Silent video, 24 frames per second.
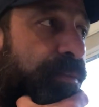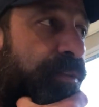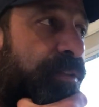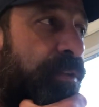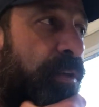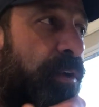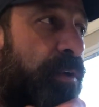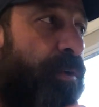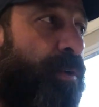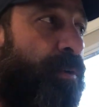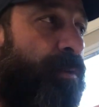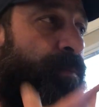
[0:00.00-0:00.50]

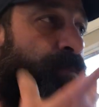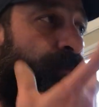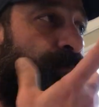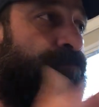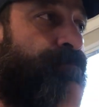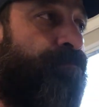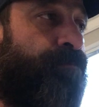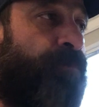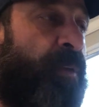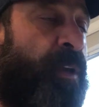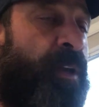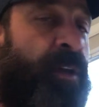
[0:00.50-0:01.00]
So
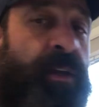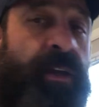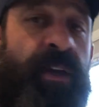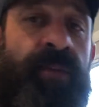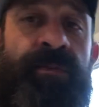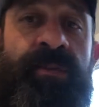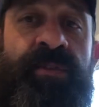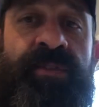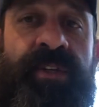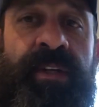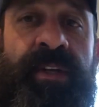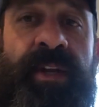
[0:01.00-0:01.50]
if
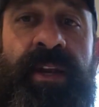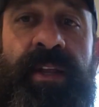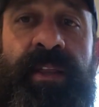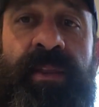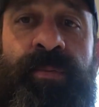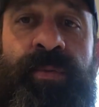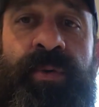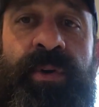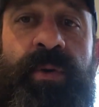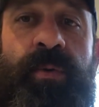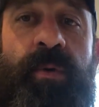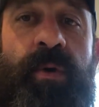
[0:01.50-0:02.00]
you've seen any of
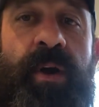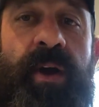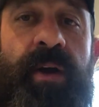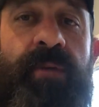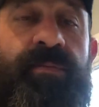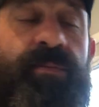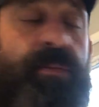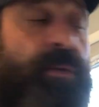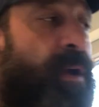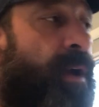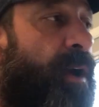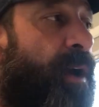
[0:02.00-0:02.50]
the
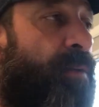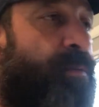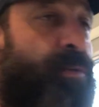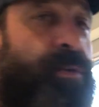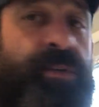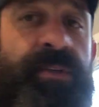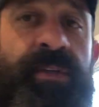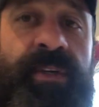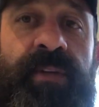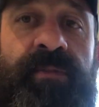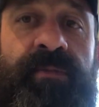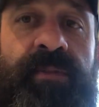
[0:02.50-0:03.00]
pre-walk
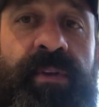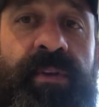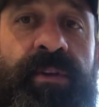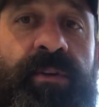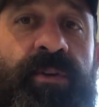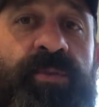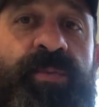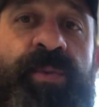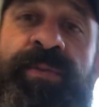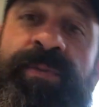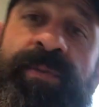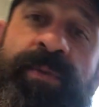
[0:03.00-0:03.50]
routine
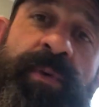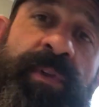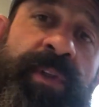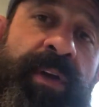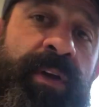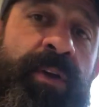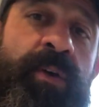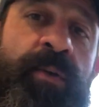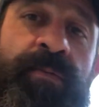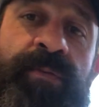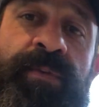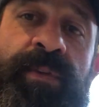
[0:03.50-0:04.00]
videos, before they
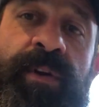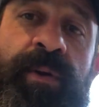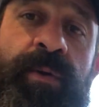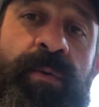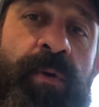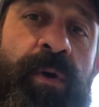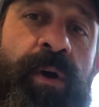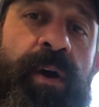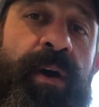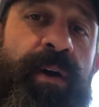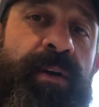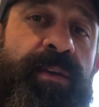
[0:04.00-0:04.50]
go for their
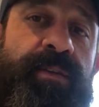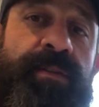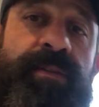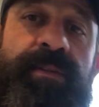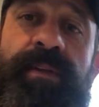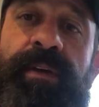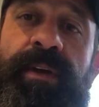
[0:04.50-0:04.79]
walks,